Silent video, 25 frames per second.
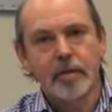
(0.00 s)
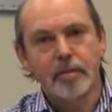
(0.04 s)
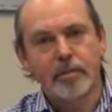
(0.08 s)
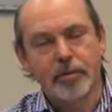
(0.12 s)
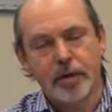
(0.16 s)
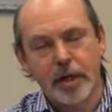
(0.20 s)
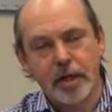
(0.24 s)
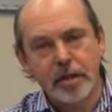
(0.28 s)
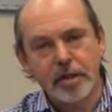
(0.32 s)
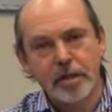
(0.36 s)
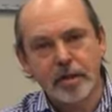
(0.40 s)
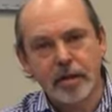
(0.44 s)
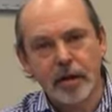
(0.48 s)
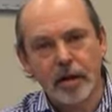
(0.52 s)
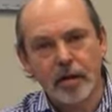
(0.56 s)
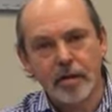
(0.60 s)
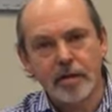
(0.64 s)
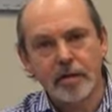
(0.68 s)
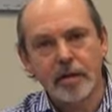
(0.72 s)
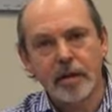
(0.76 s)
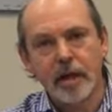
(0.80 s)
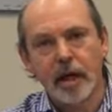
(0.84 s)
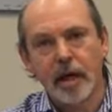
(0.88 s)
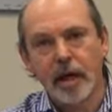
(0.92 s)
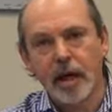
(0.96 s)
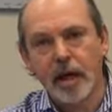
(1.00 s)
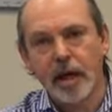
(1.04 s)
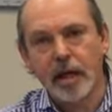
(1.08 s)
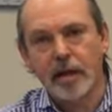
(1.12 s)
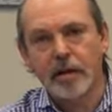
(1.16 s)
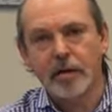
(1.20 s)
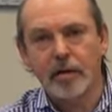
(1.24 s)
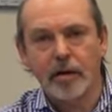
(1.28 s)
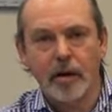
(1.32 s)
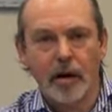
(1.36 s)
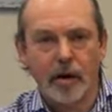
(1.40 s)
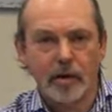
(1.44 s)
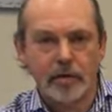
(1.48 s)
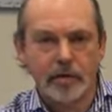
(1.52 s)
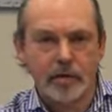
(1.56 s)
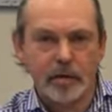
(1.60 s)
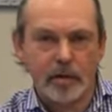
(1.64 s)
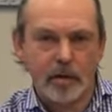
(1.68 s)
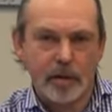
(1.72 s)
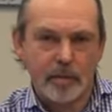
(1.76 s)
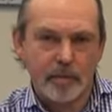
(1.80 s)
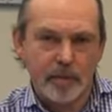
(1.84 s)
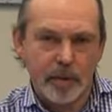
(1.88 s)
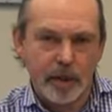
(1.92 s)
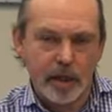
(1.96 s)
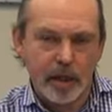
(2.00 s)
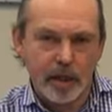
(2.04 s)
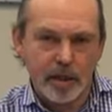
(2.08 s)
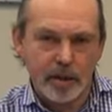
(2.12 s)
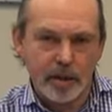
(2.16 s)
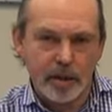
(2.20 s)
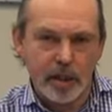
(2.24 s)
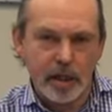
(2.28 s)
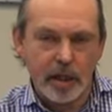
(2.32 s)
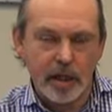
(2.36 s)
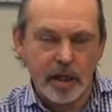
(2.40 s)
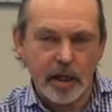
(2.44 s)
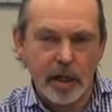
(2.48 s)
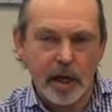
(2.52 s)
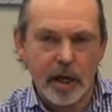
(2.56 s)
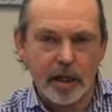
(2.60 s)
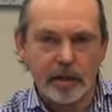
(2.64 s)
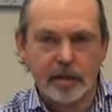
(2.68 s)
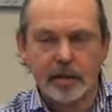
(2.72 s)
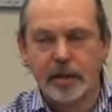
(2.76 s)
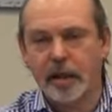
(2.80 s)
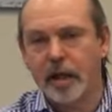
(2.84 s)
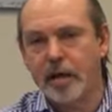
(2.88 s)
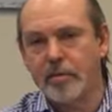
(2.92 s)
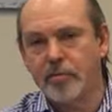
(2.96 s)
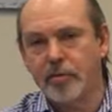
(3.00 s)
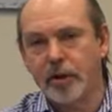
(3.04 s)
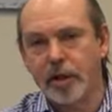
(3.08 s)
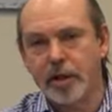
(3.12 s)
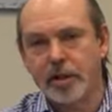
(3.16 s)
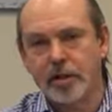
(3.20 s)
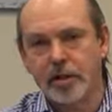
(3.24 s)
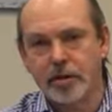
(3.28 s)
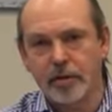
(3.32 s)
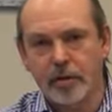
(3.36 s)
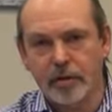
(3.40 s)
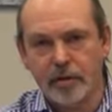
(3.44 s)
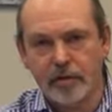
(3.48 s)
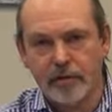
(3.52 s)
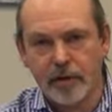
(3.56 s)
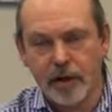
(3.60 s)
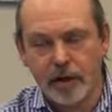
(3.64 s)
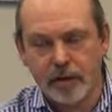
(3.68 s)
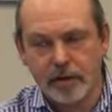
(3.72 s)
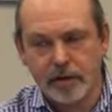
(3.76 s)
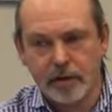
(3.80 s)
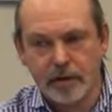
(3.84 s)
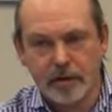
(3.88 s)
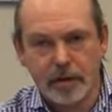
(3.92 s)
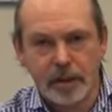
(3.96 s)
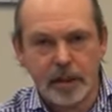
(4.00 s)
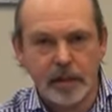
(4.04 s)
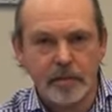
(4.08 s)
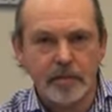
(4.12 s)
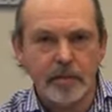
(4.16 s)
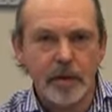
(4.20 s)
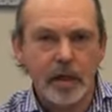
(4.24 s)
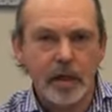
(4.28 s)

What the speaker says: Princeton and got a PhD at Cambridge University.